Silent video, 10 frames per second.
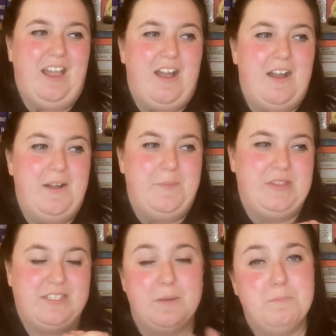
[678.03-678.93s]

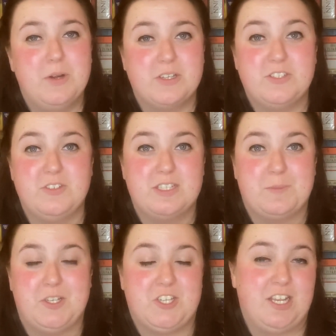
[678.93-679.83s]
Some books do this
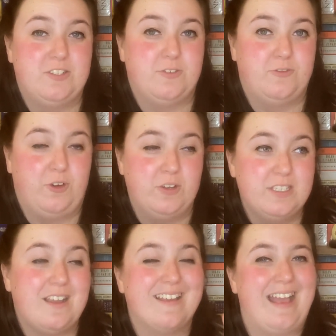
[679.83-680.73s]
by change of
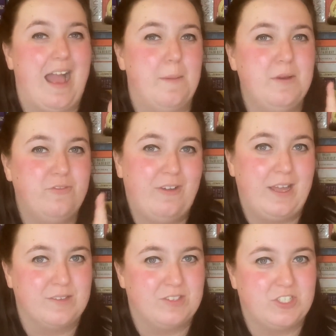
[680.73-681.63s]
font. I am a
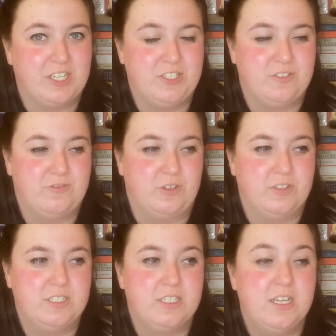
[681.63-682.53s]
fan of the change of
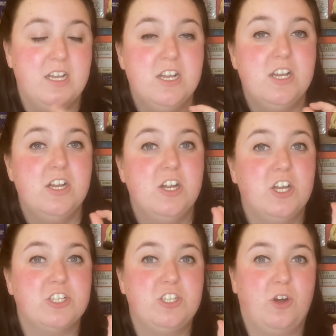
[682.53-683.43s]
font,
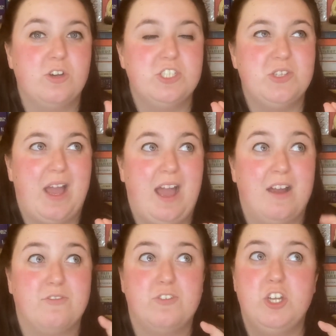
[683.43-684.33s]
as long as you
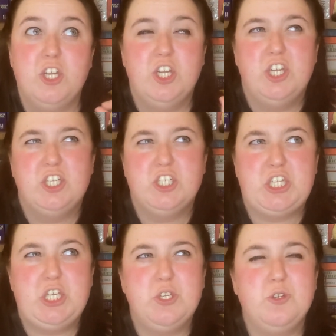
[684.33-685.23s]
have
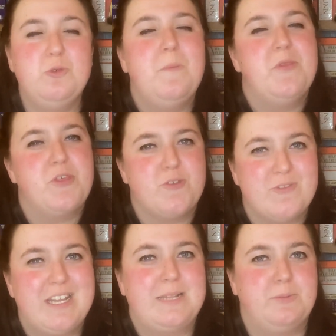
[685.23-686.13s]

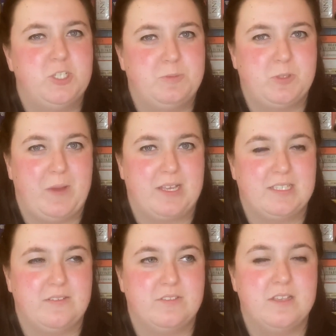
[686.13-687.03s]
three of the push
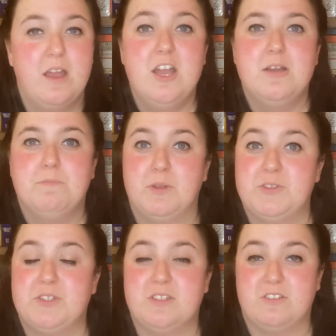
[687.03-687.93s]
perspectives.
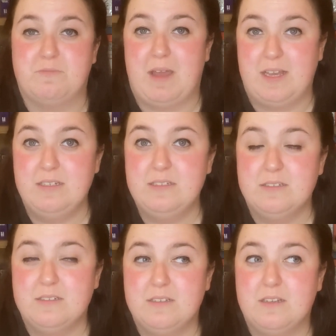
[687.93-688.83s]
Monsters of Men
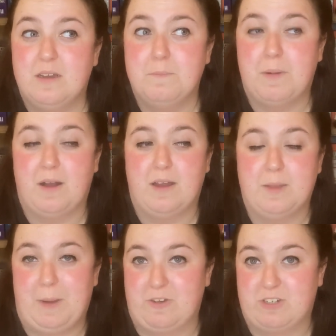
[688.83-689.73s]

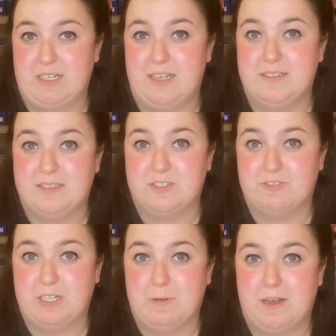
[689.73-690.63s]
by Patrick Ness did this
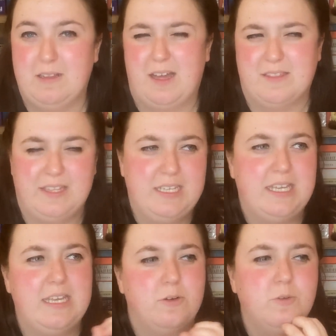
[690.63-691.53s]
really well. I think
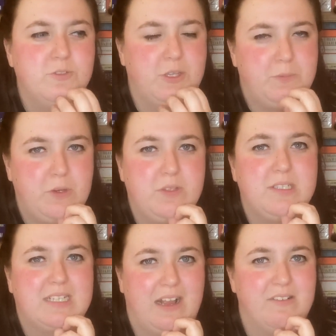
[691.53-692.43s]
he also put
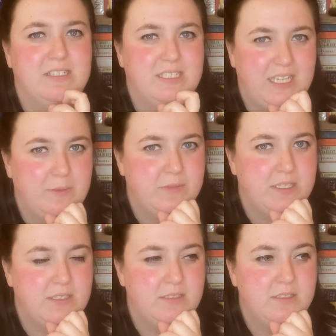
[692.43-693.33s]
the character names
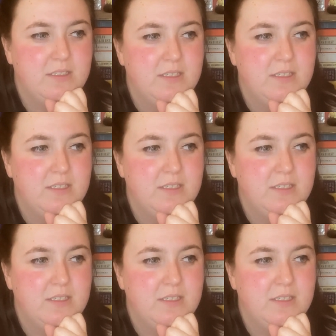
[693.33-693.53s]
in.